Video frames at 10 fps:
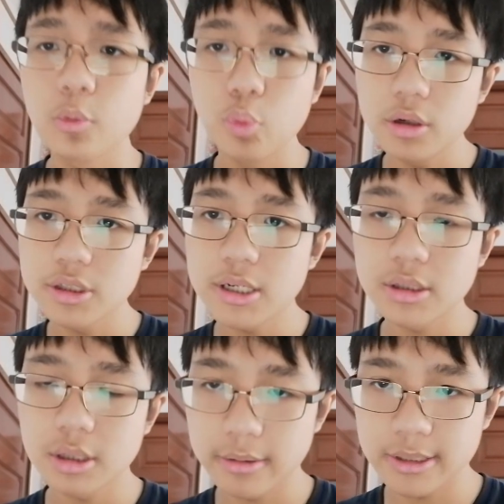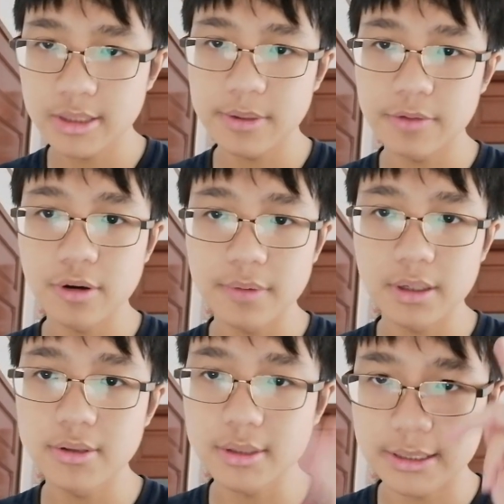Wheelchairs are going to be
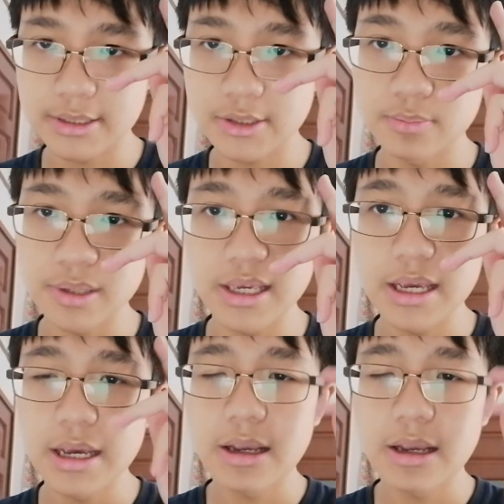revolutionized to be